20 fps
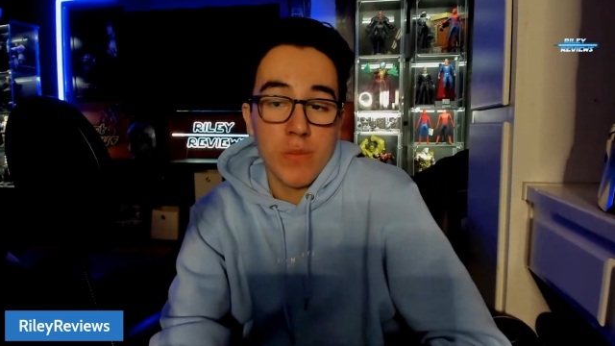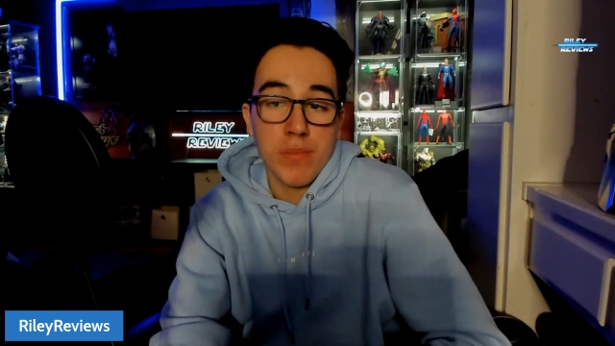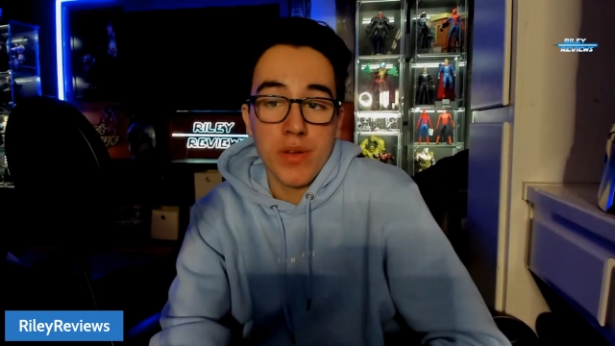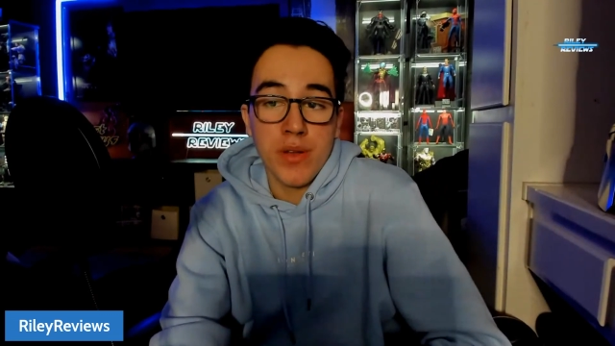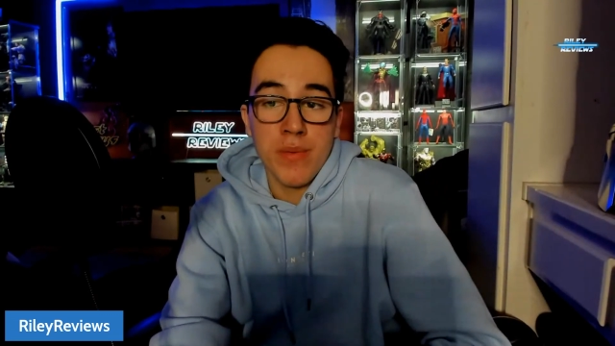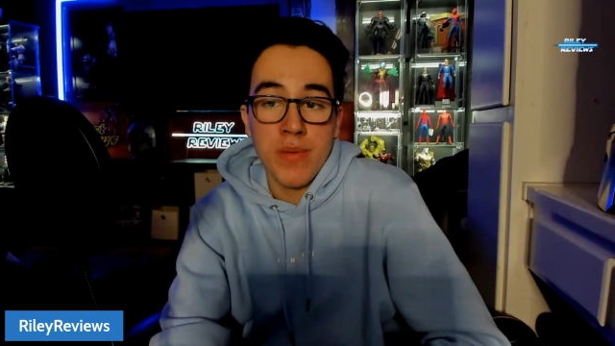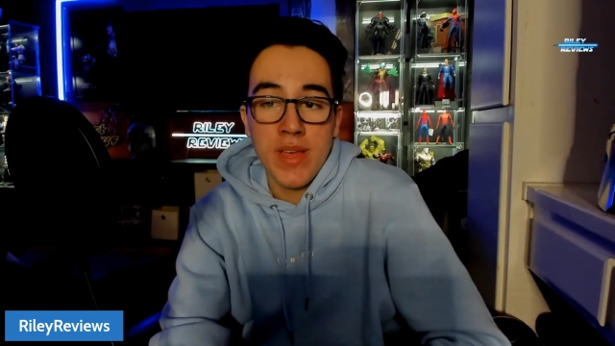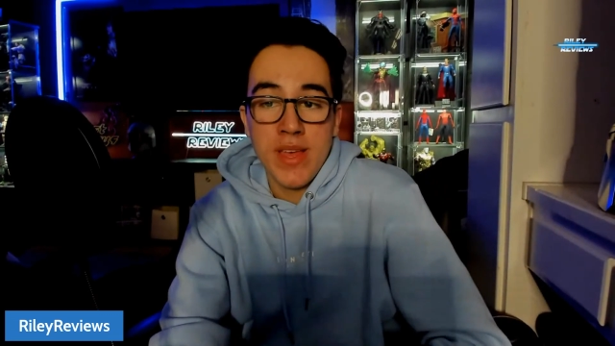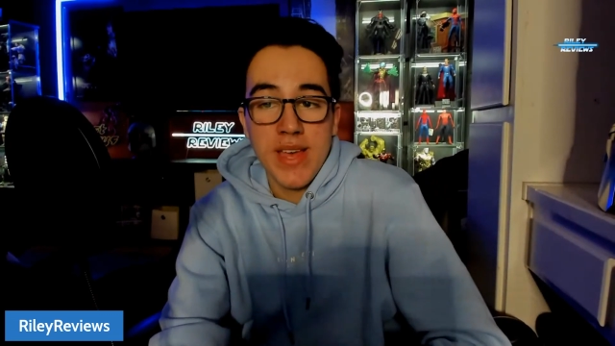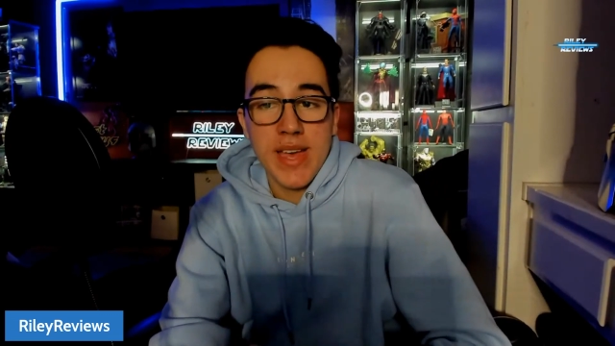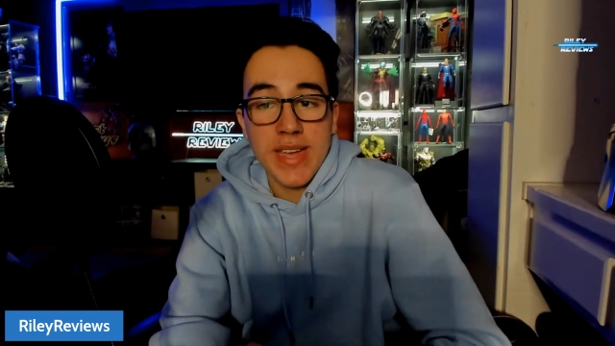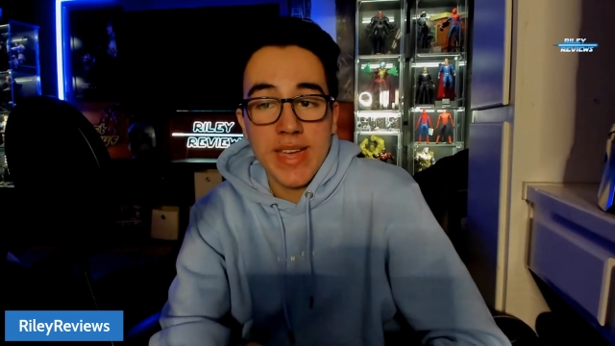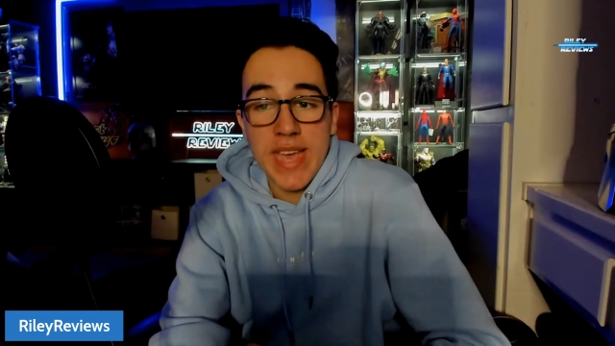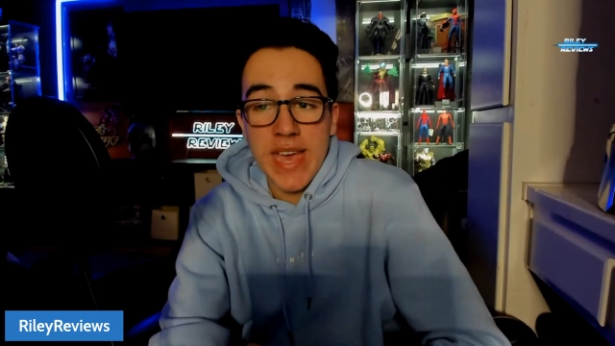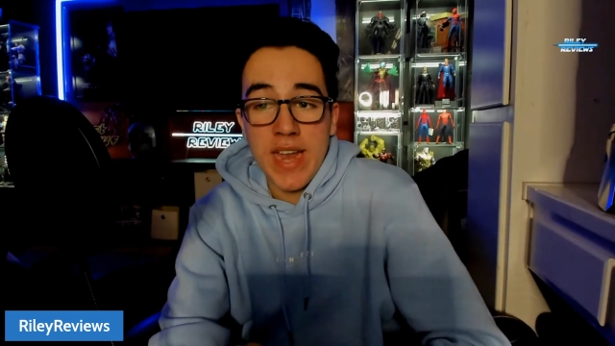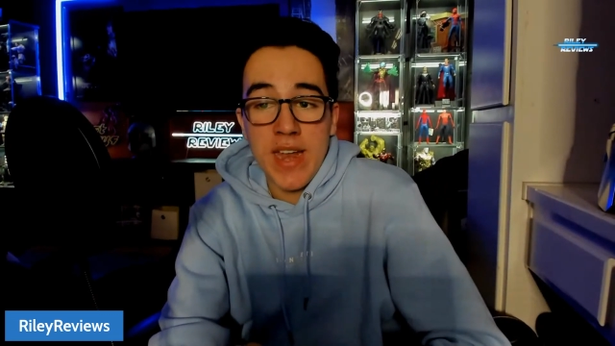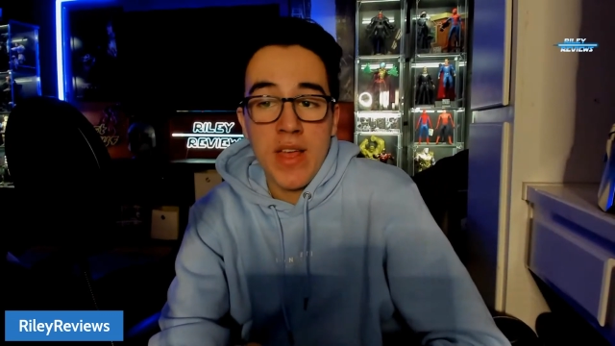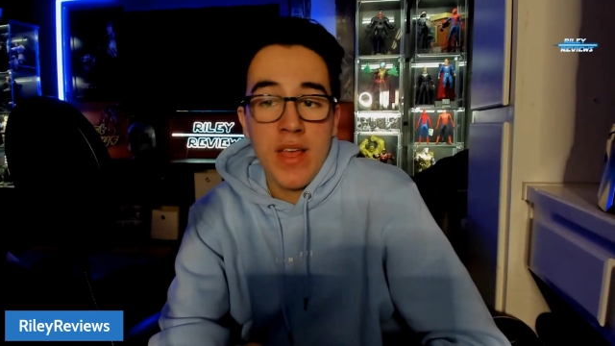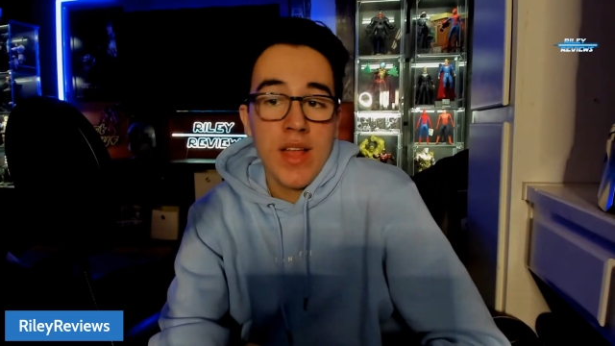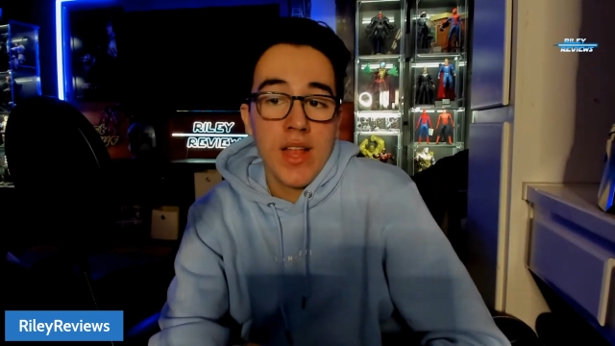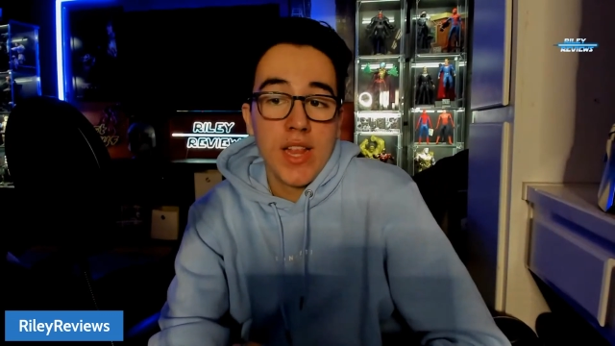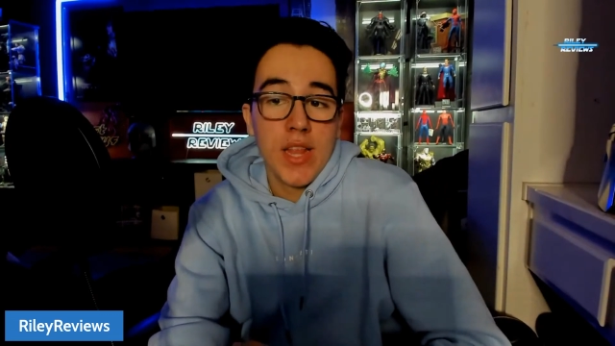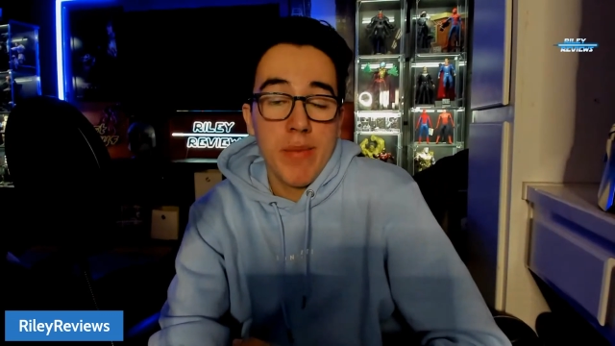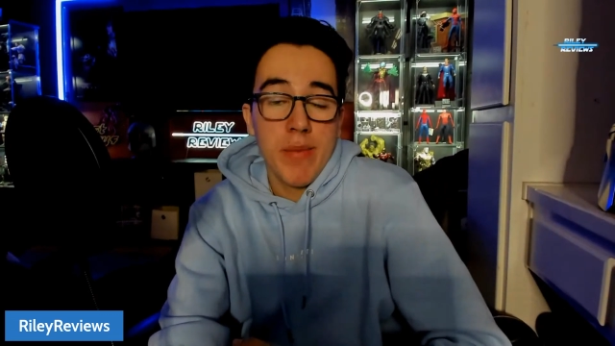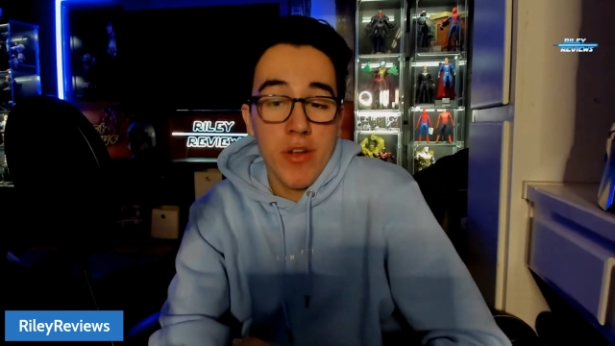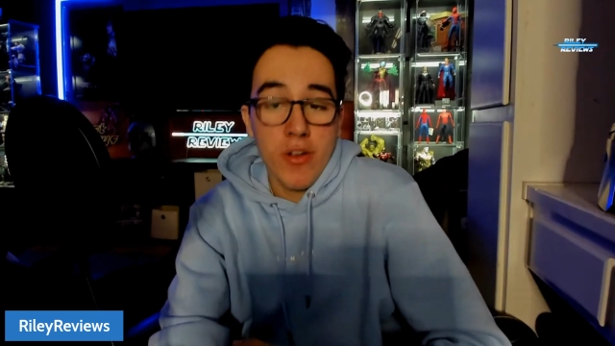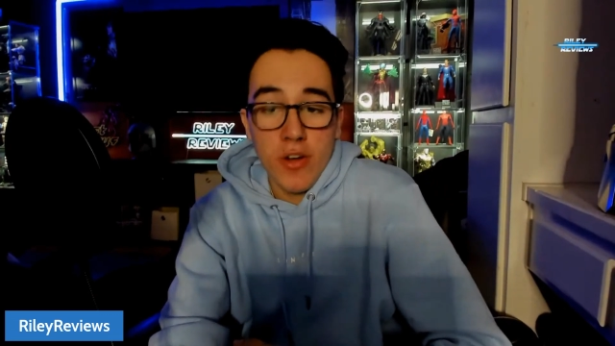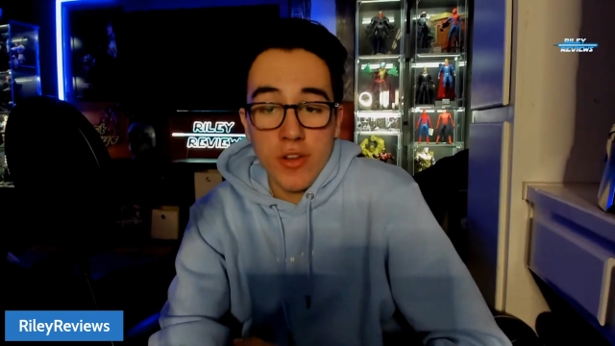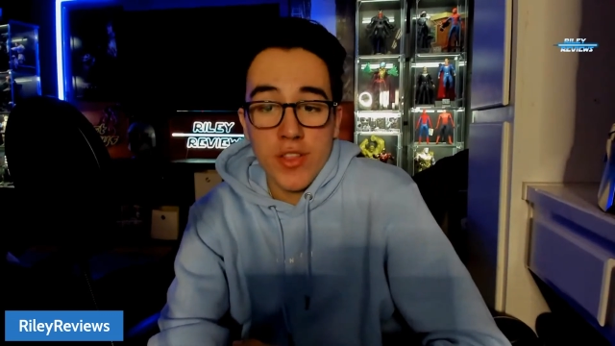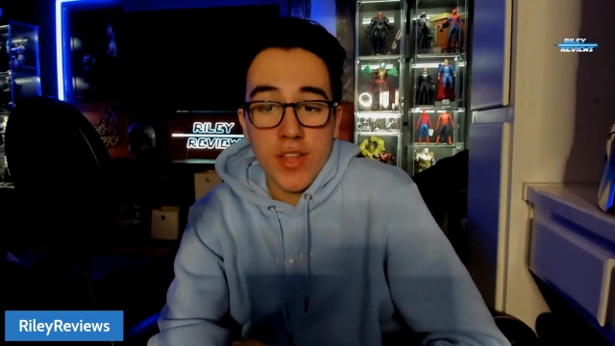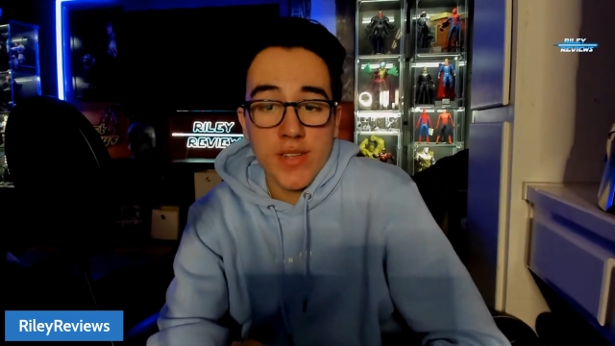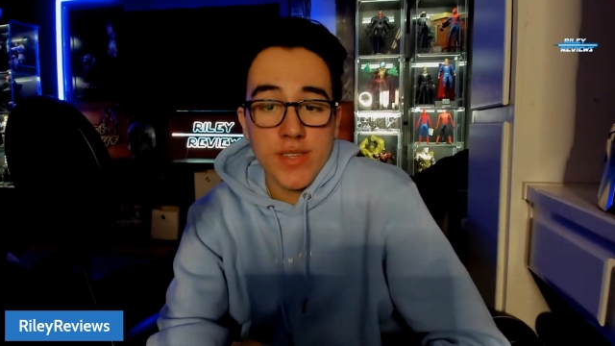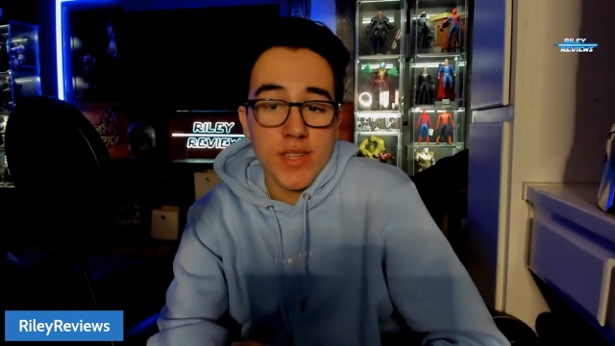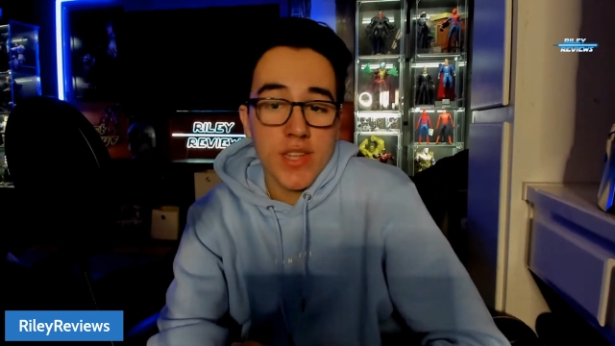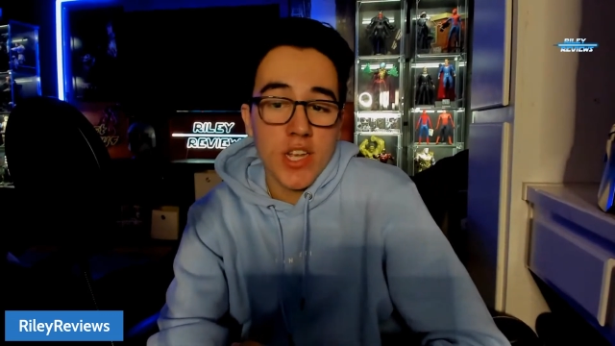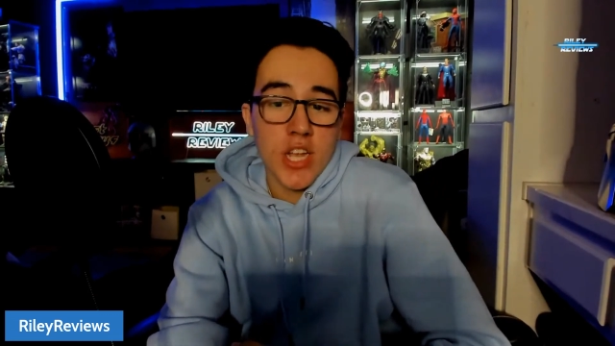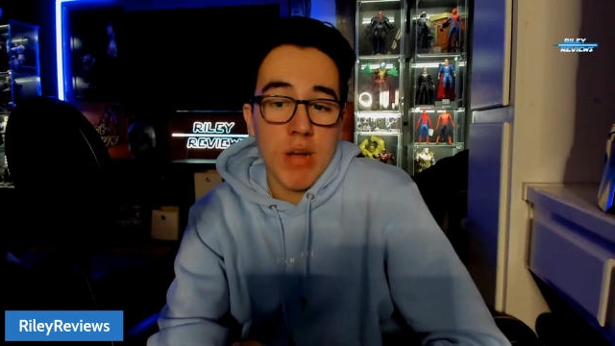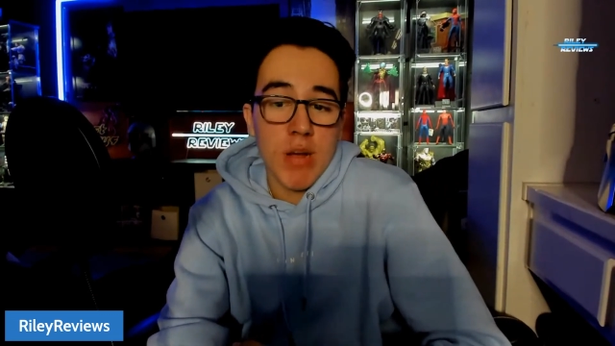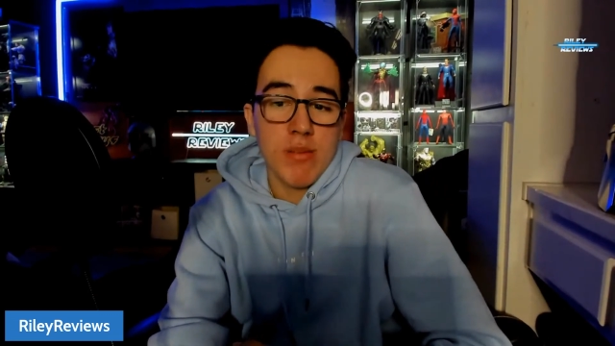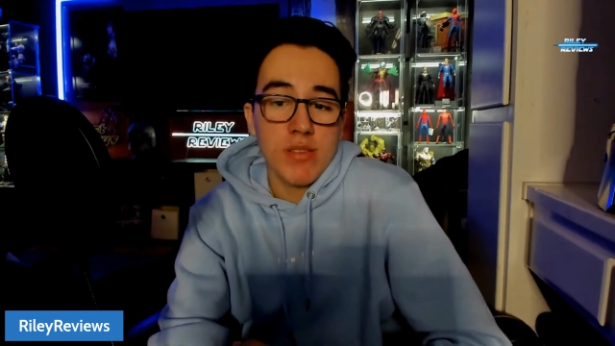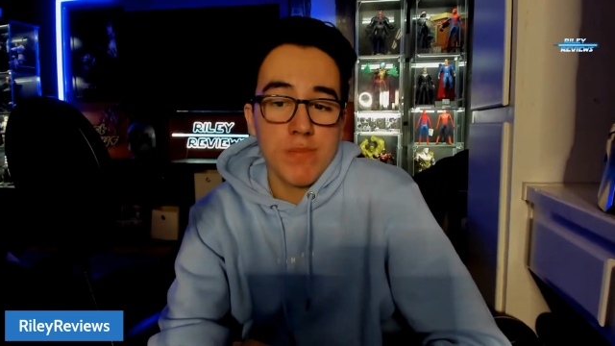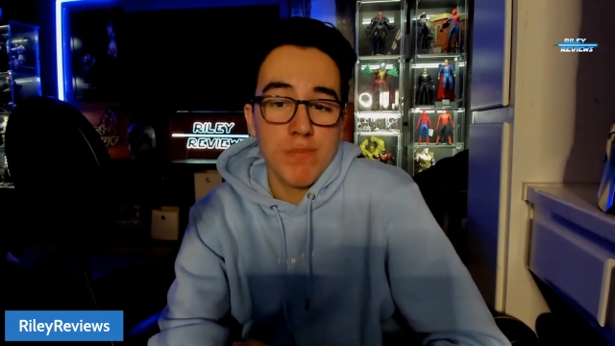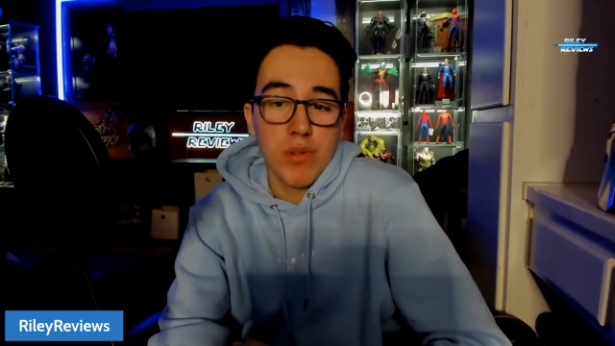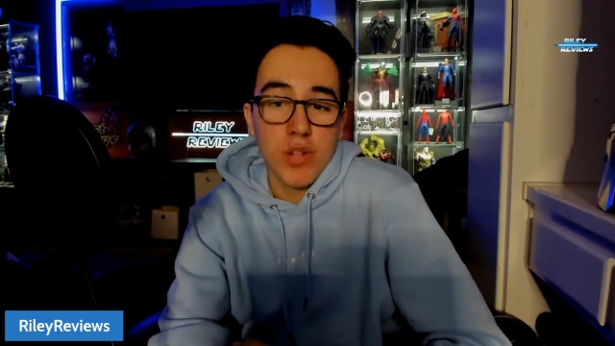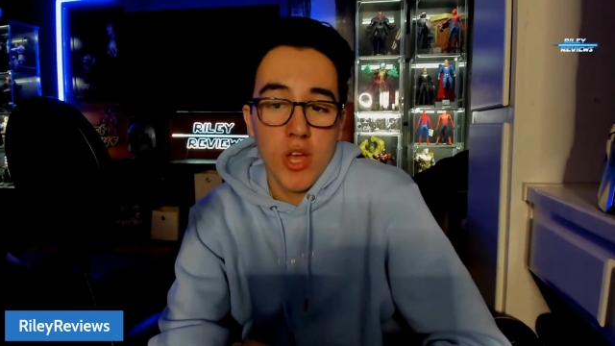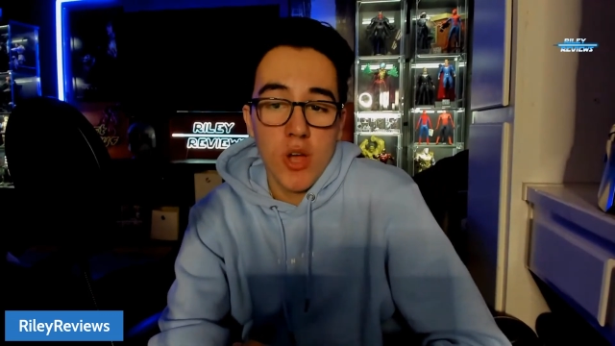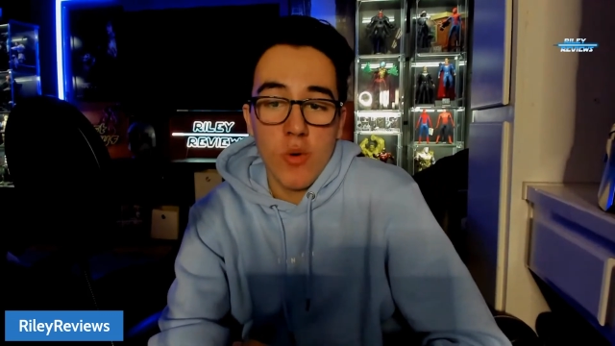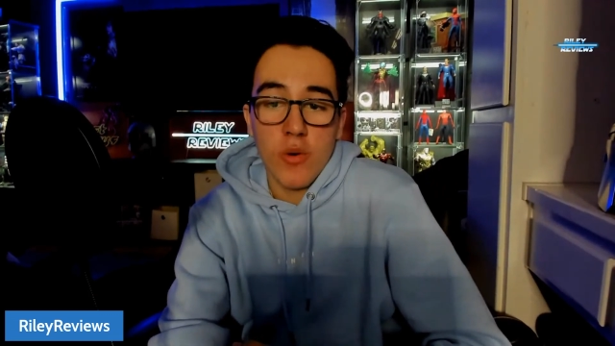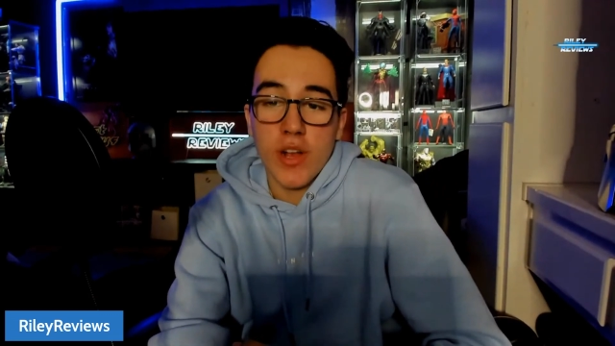But again, let me know your thoughts in the comments below.